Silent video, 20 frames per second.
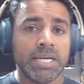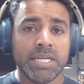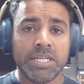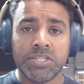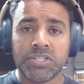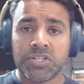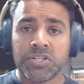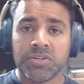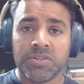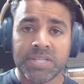
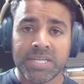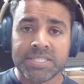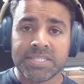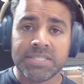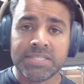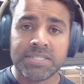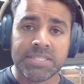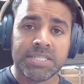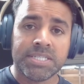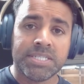internal
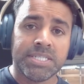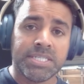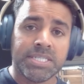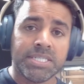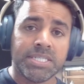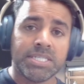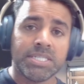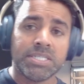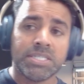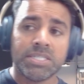
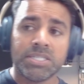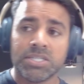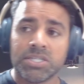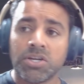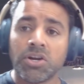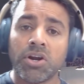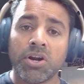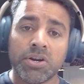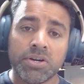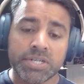SSD
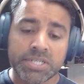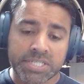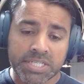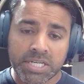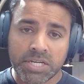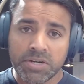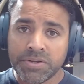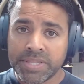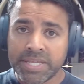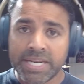card to
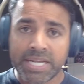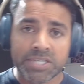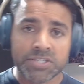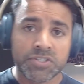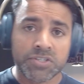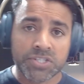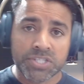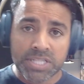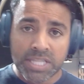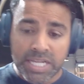go in that
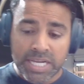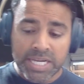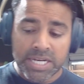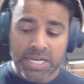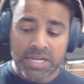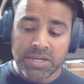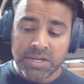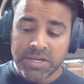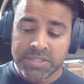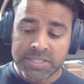extra slot
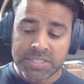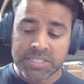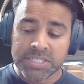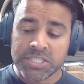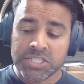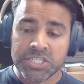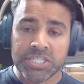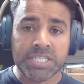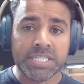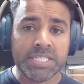on this
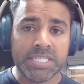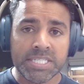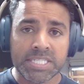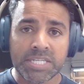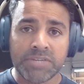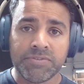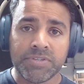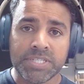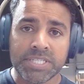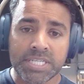
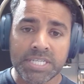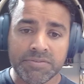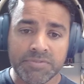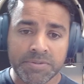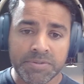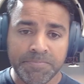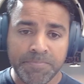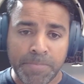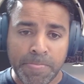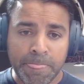
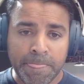GE77.